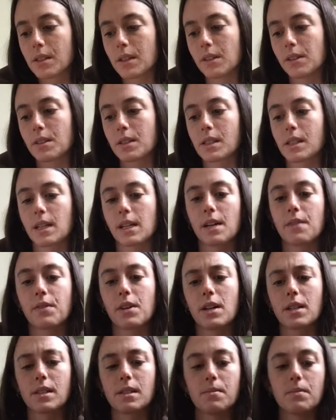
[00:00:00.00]
It looks like I've
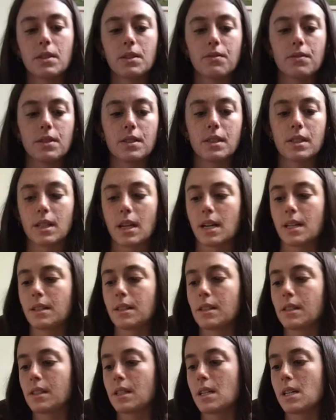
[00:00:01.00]
got some different
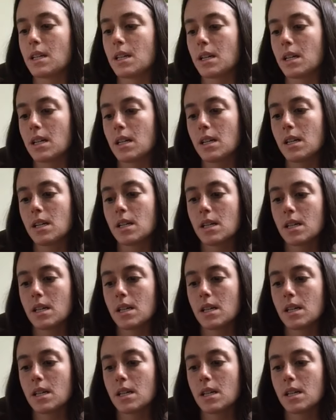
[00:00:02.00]
sizes here.